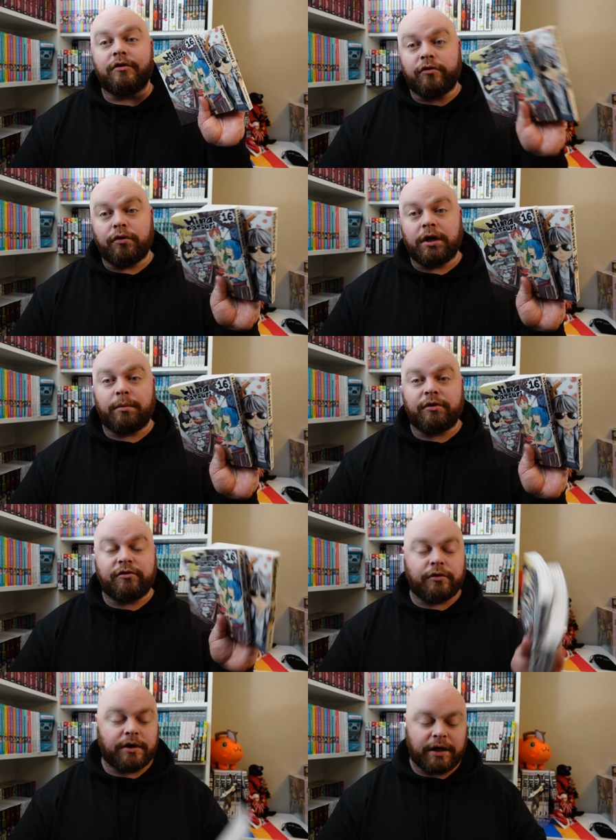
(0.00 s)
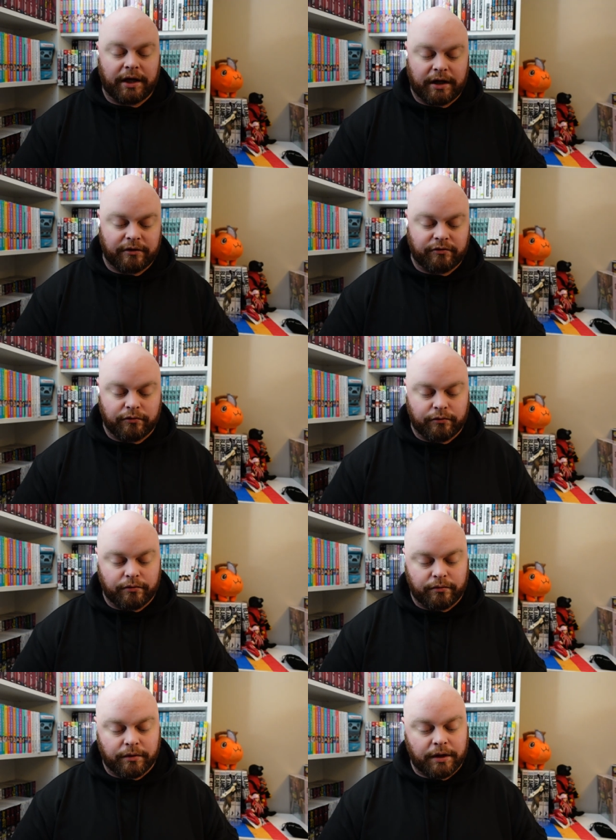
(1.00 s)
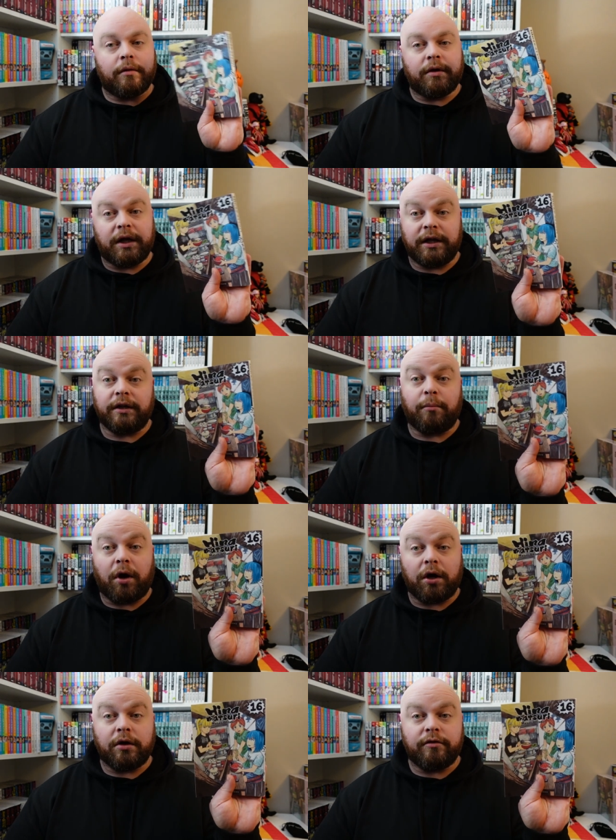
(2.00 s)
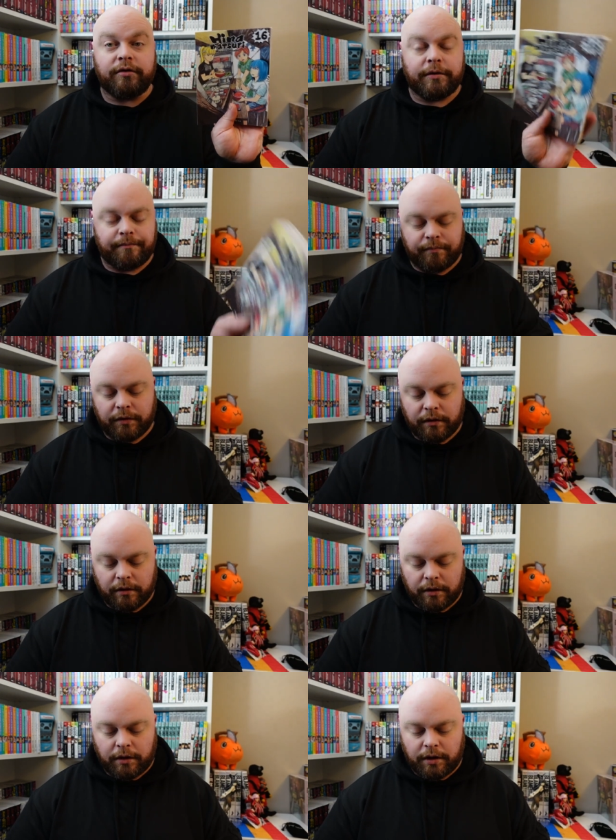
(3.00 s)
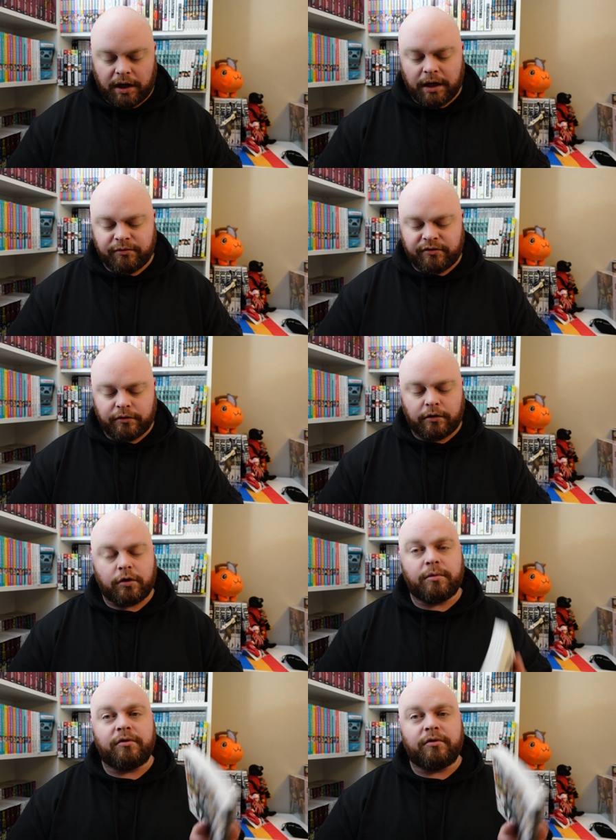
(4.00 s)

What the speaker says: to Hinamatsuri and to getting the manga of it. I am still a little